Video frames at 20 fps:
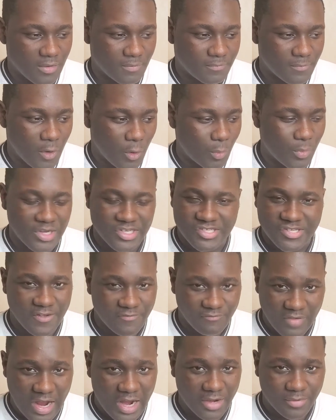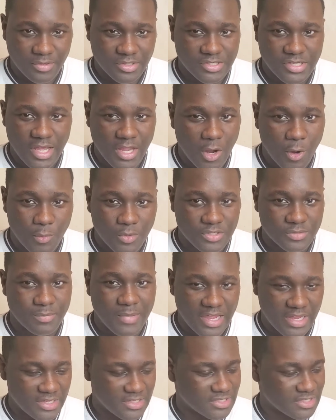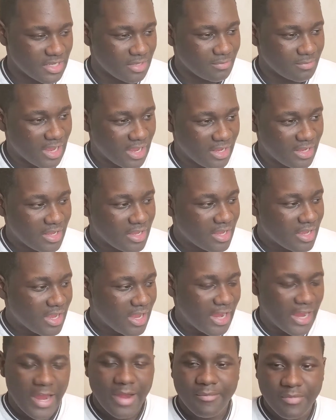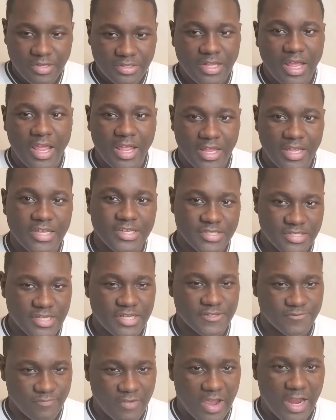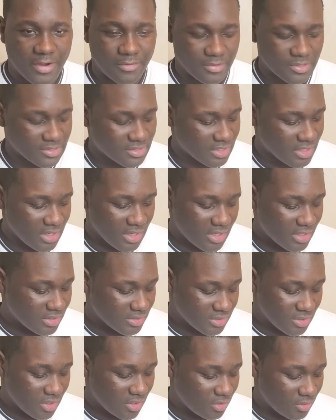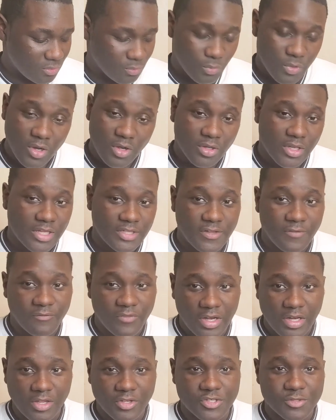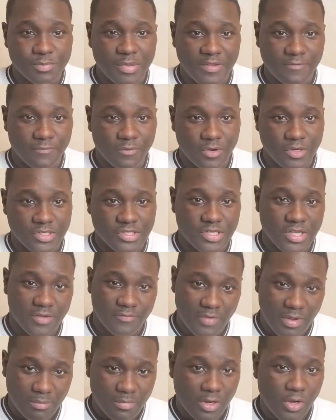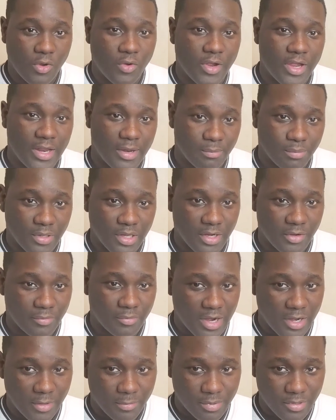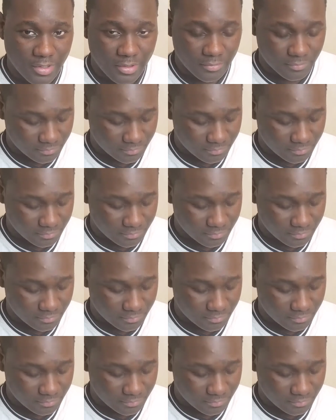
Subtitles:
always the virus. They always make it seem like everything is this virus. So we're going to let the video speak for itself. I'm going to go ahead and play it right up here.